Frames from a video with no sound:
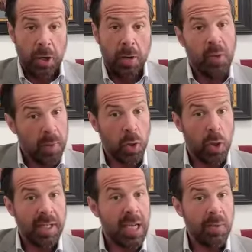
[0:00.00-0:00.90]
from Missouri.
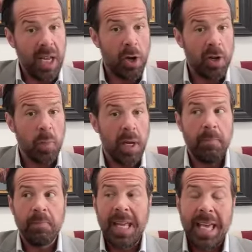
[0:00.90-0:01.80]
His name's Eric Schmidt.
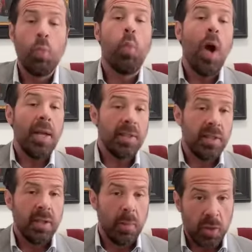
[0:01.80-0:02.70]
He was
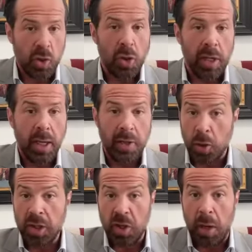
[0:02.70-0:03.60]
the Missouri Attorney
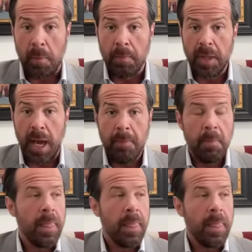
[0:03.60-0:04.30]
General. Okay.